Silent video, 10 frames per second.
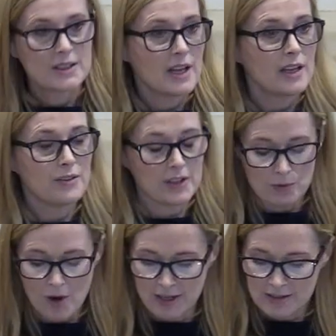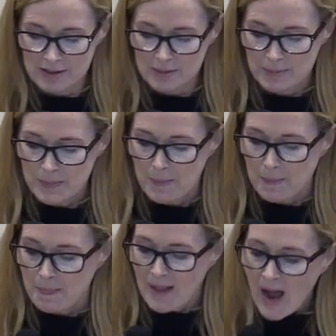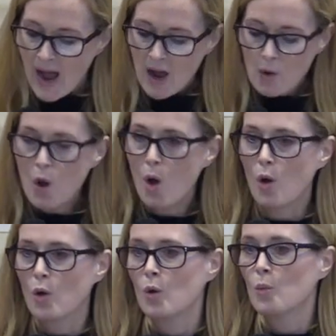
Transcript: David writes, How long